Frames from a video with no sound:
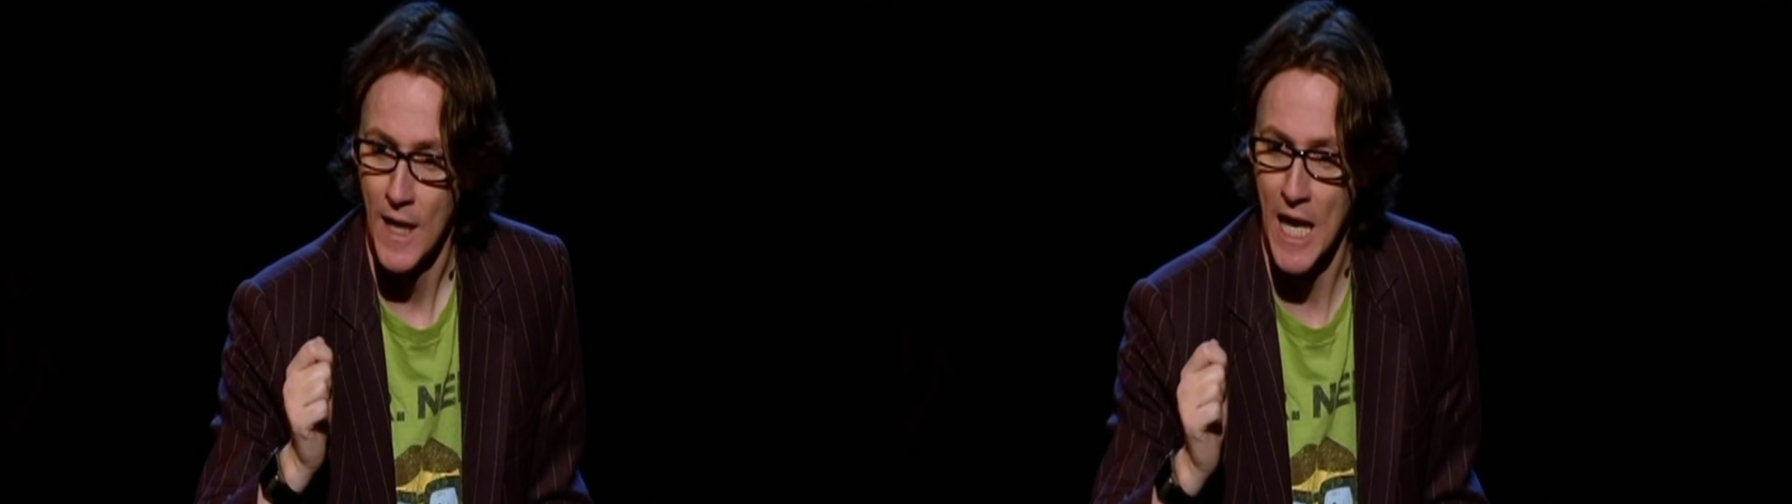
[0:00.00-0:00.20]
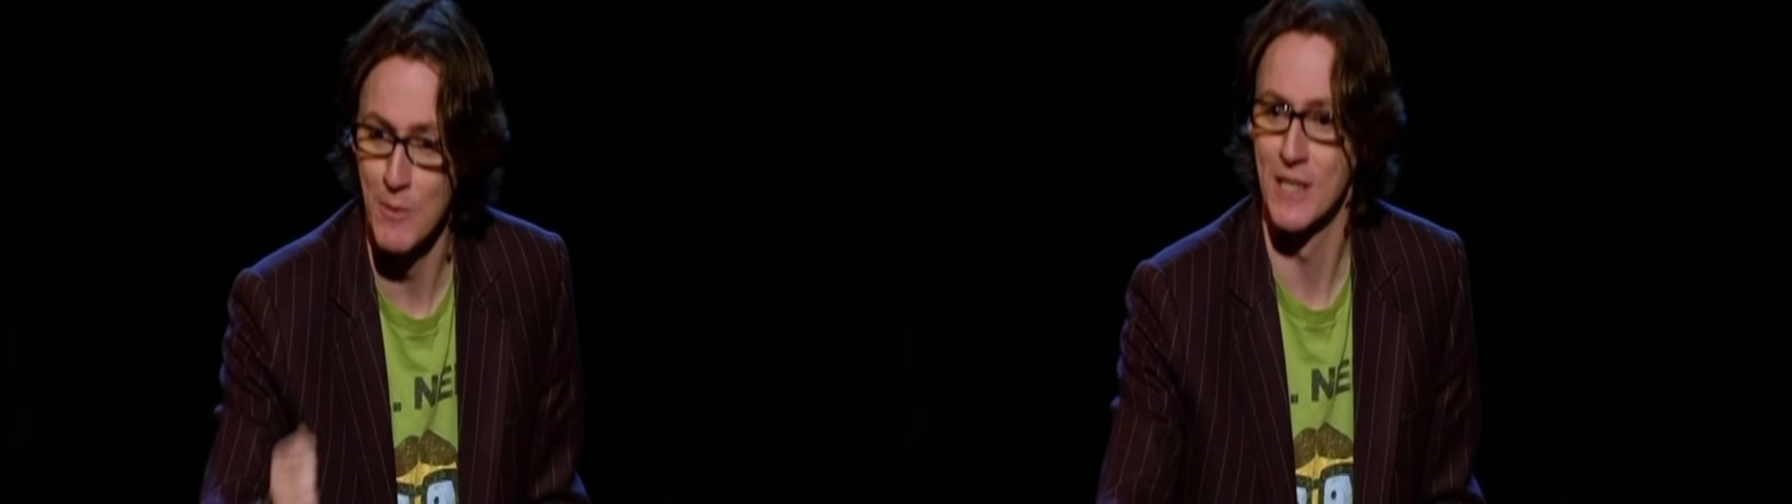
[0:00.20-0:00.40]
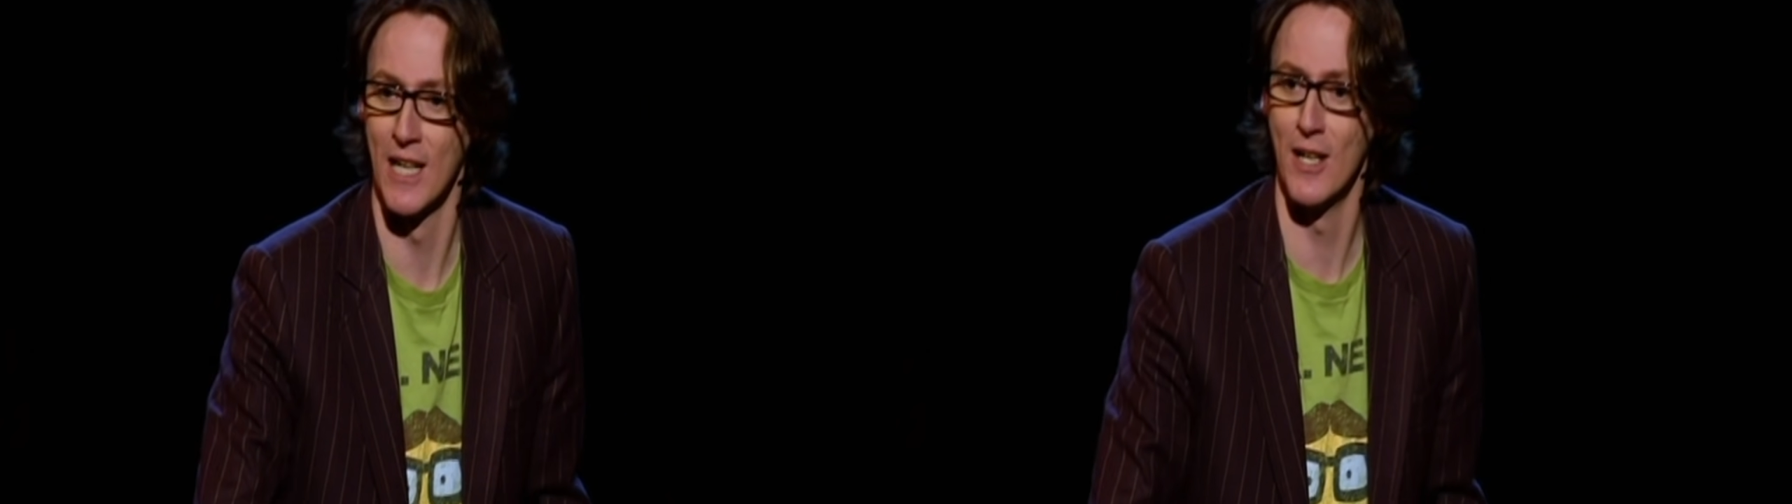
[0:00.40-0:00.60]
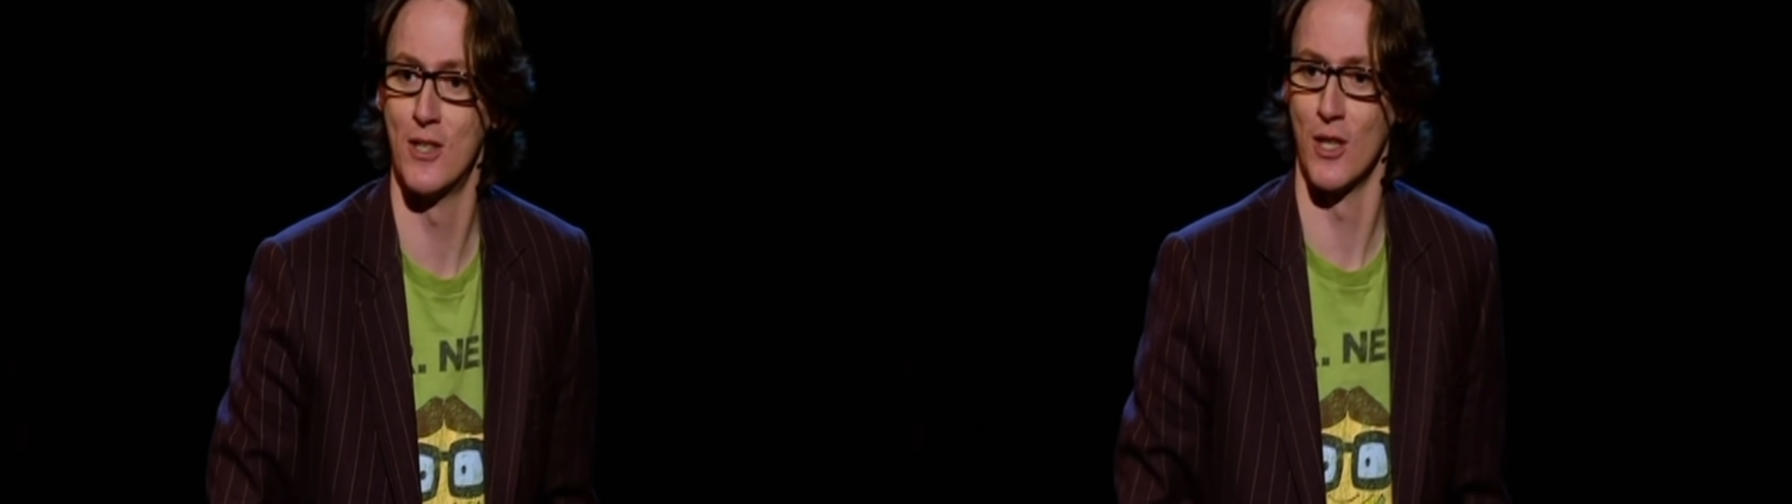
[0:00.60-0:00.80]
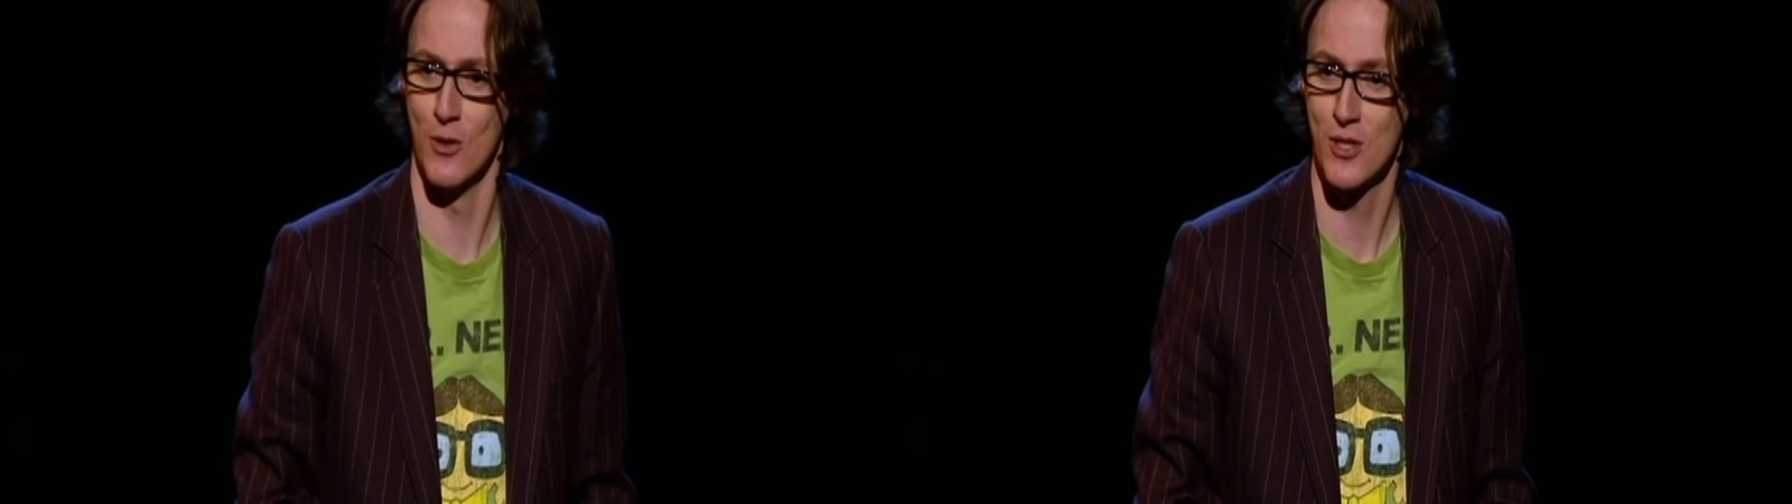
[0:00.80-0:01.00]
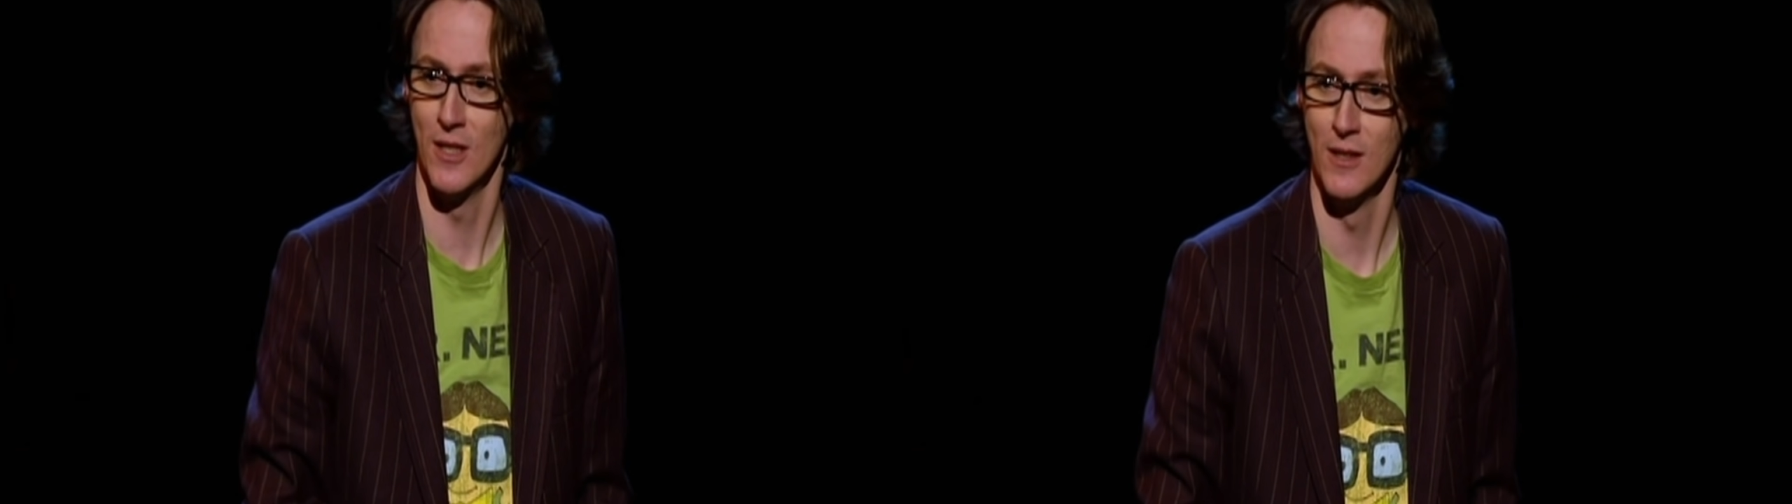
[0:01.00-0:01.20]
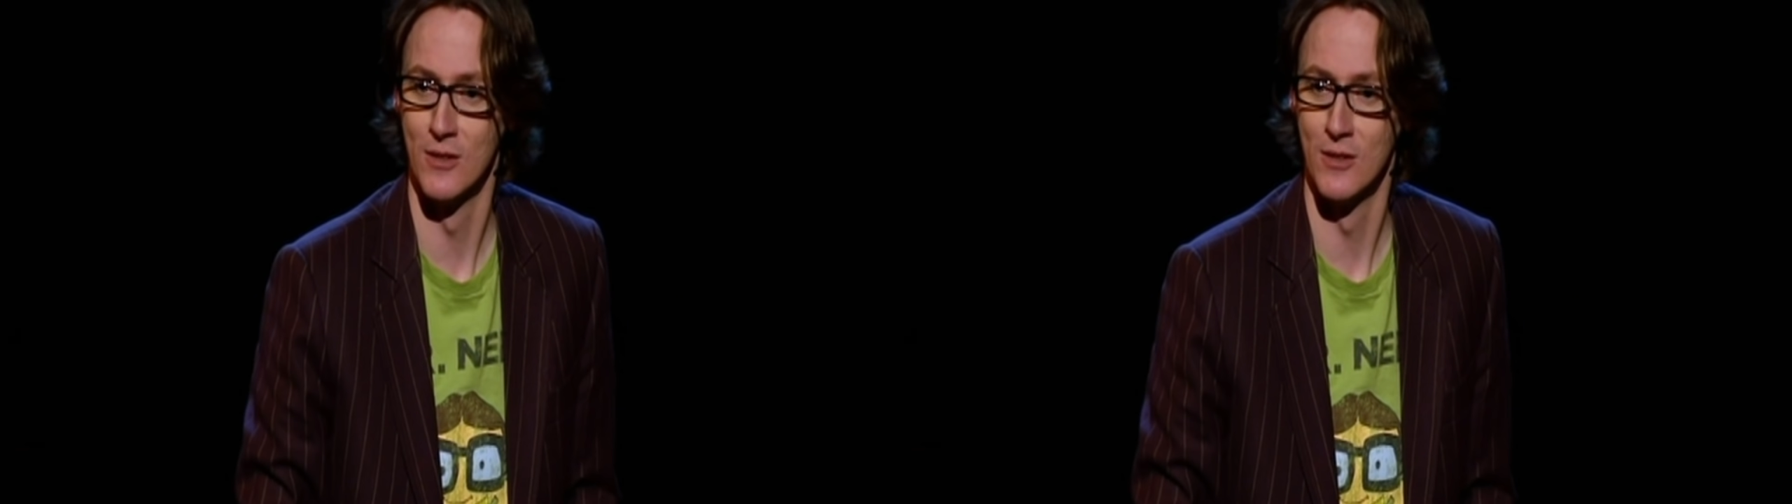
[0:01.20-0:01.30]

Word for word: He was clearly delusional?